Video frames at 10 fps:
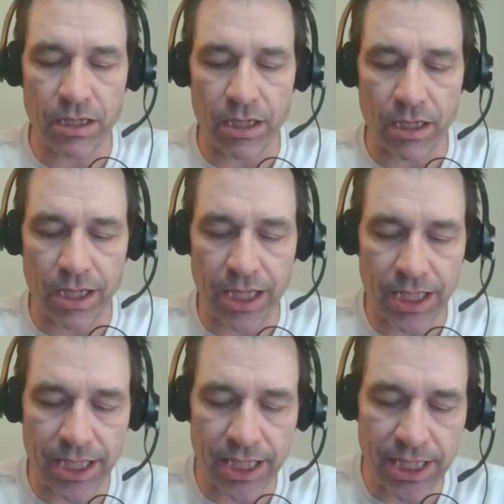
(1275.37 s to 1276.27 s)

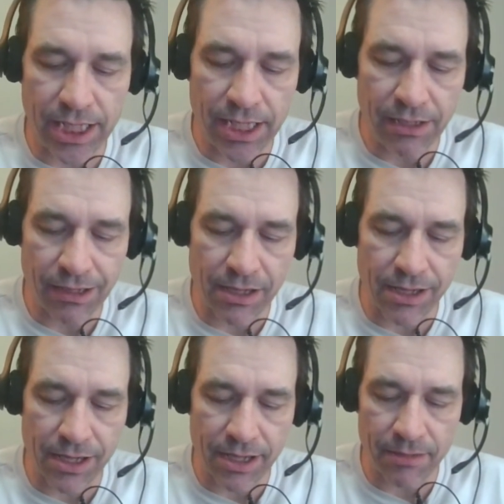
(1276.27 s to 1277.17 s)
he
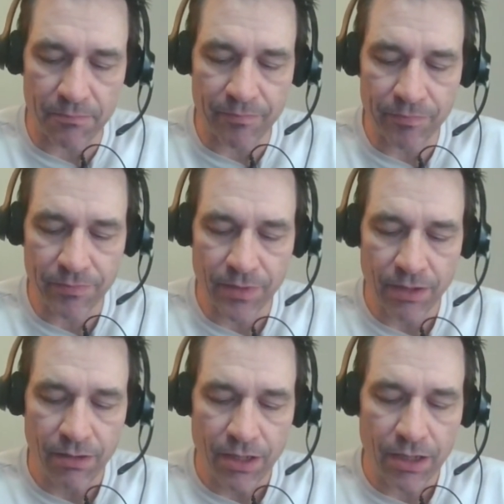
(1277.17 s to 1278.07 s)
um,
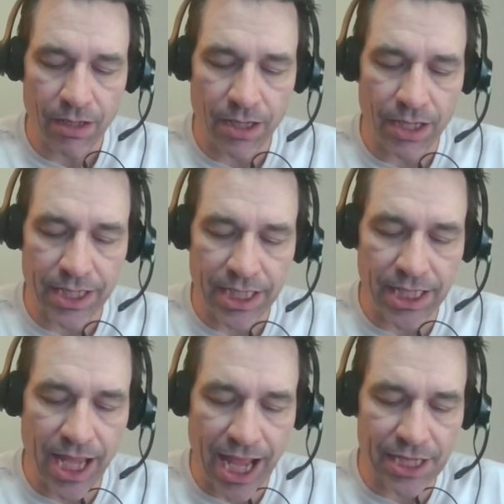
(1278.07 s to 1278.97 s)
uh,
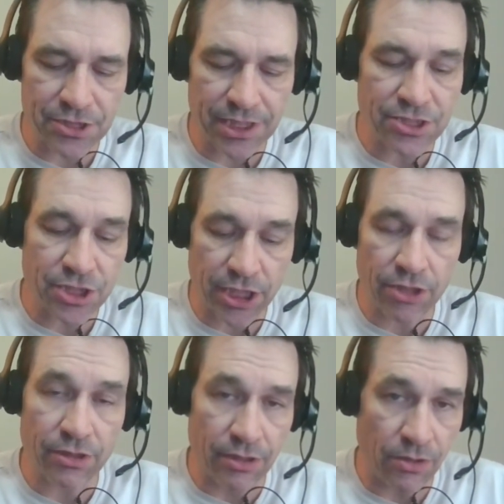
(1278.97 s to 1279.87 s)
he actually
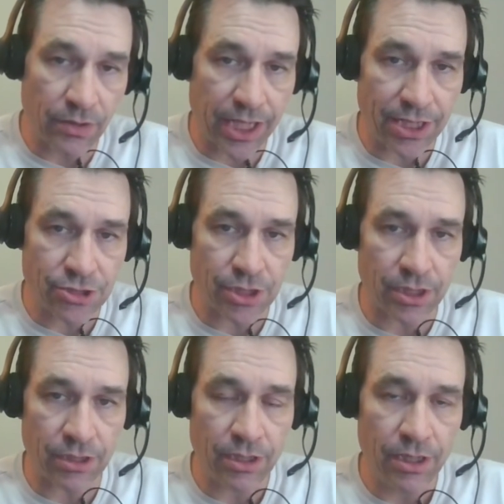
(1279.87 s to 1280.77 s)
secured a
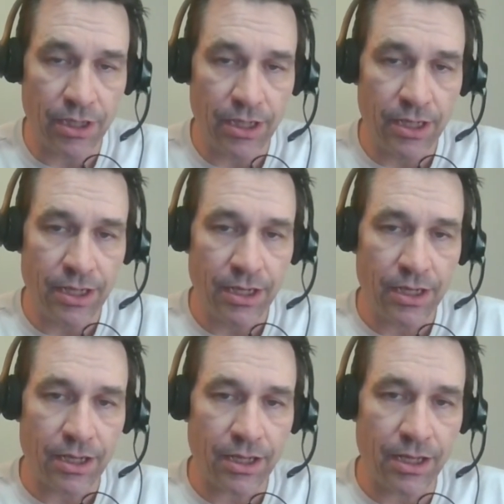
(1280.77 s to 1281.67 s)
location
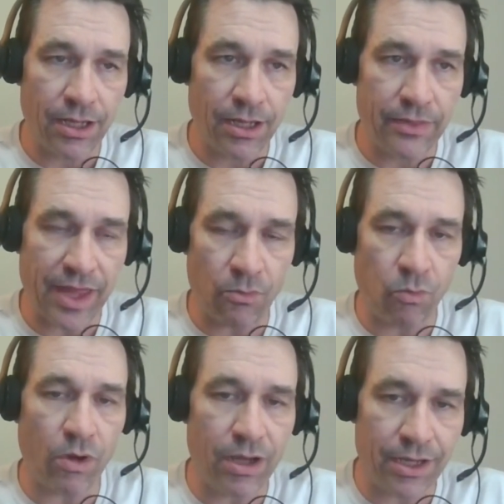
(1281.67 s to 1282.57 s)
uh, that
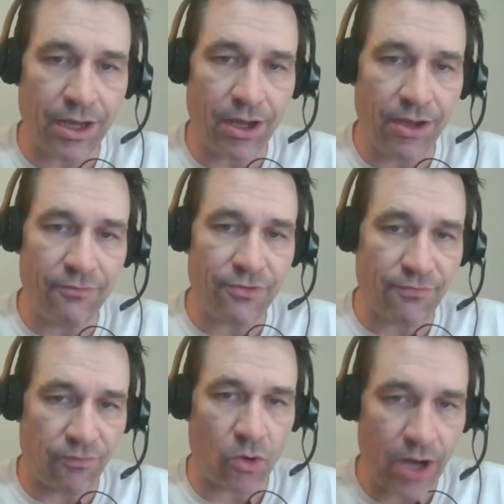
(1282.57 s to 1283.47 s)
one of the
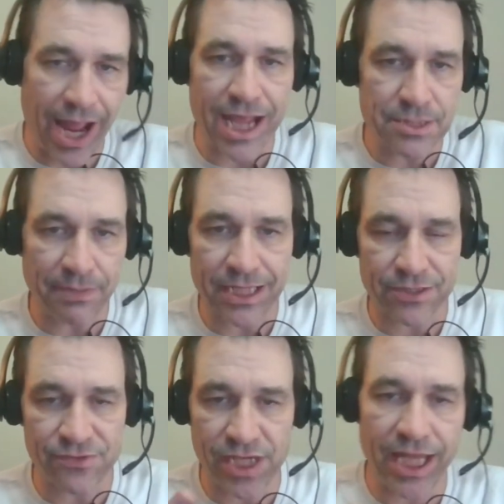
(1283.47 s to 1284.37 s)
four aspects
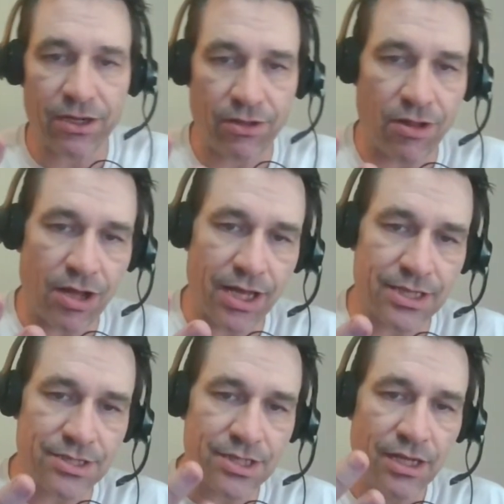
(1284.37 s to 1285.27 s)
of Santa Claus